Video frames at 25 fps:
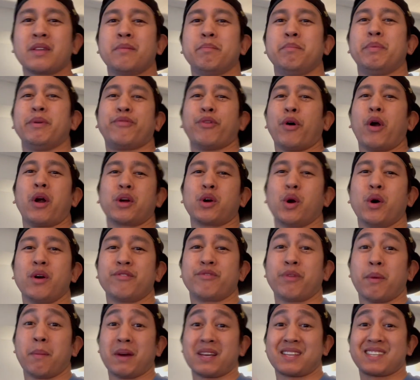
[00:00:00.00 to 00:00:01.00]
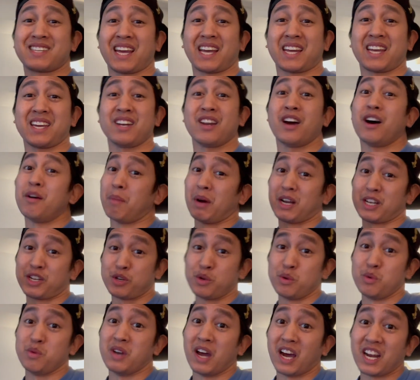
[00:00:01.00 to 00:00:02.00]
Before I go in for my second of my
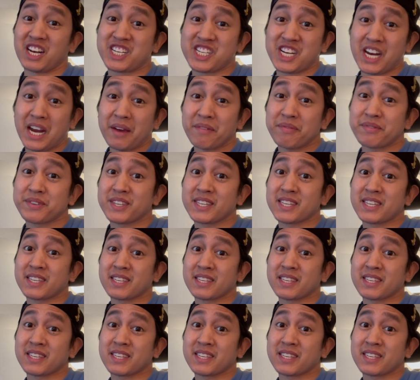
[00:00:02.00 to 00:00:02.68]
two night shifts,